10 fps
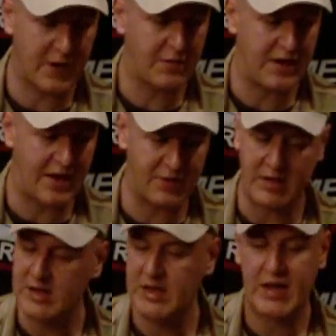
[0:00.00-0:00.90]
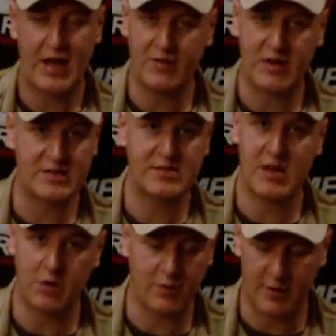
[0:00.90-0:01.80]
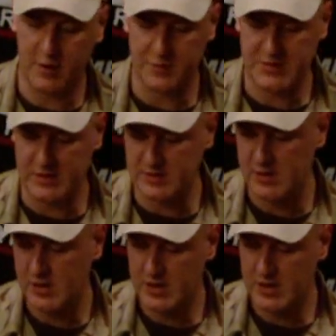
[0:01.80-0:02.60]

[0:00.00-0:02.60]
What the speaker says: firing heavy, haven't had a single lock-up since.